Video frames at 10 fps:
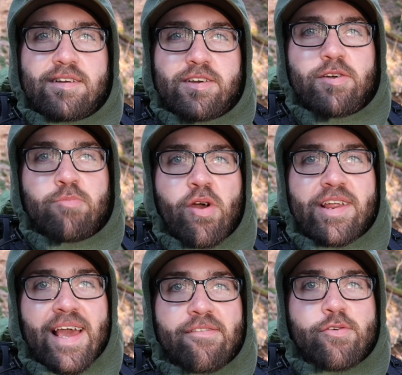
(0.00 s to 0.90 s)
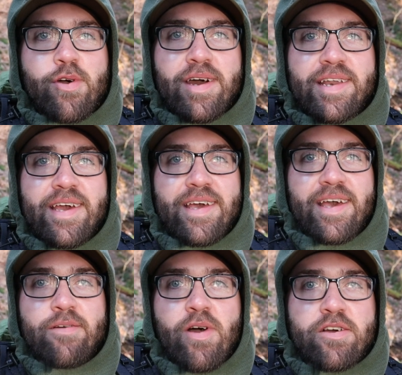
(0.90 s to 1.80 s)
Good morning, everyone,
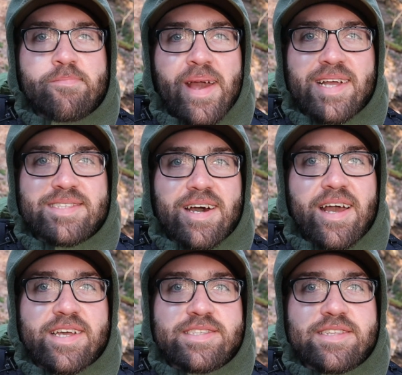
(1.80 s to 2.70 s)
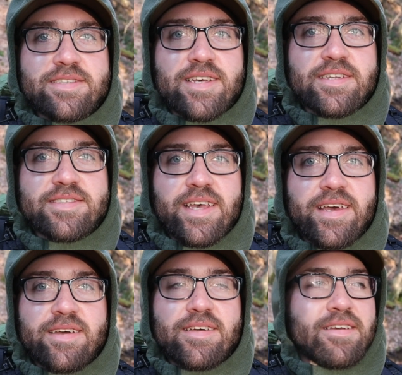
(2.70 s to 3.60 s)
and welcome back to Hike It to the Sunset.